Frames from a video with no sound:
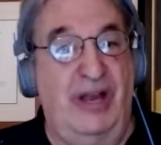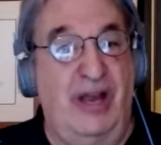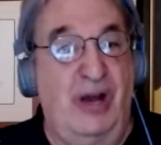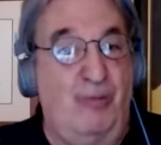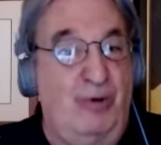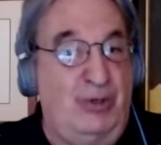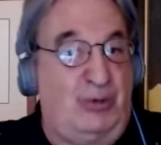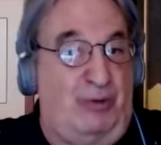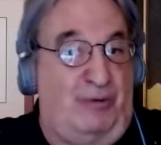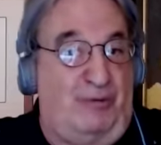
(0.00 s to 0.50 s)

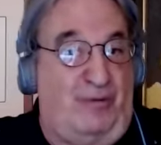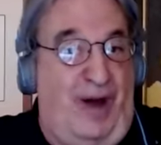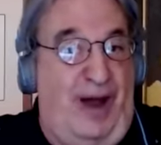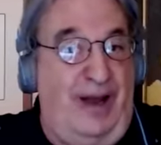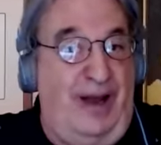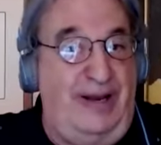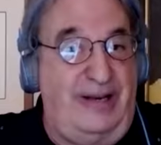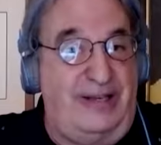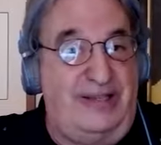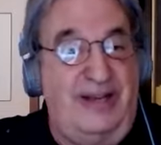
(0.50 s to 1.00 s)
Whereas with
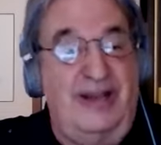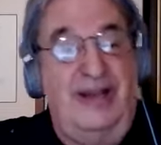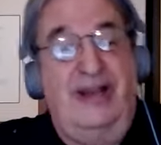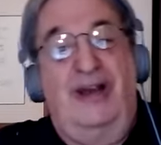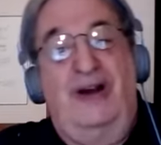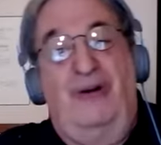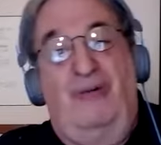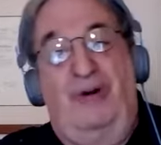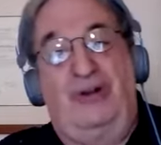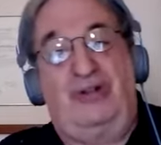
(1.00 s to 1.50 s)
phonics,
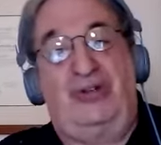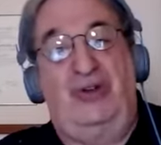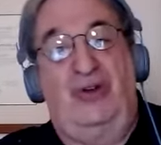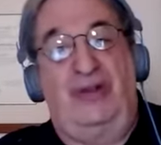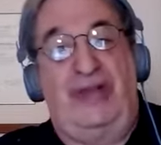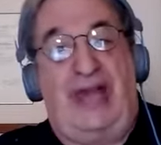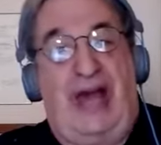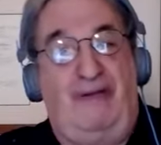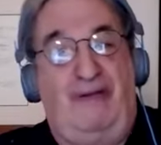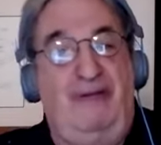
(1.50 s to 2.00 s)
once you know
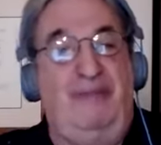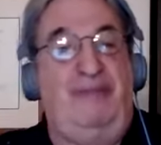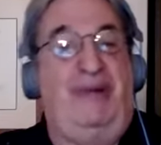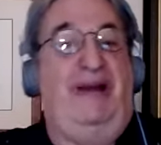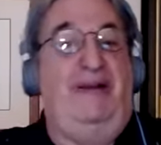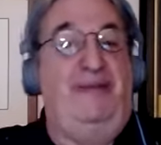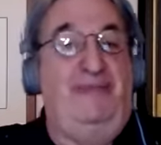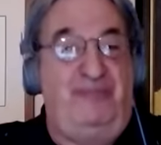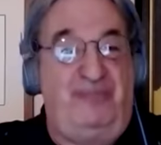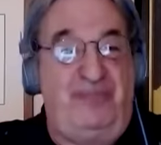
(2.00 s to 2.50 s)
the
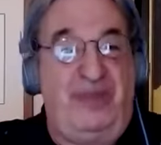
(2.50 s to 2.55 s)
alphabet,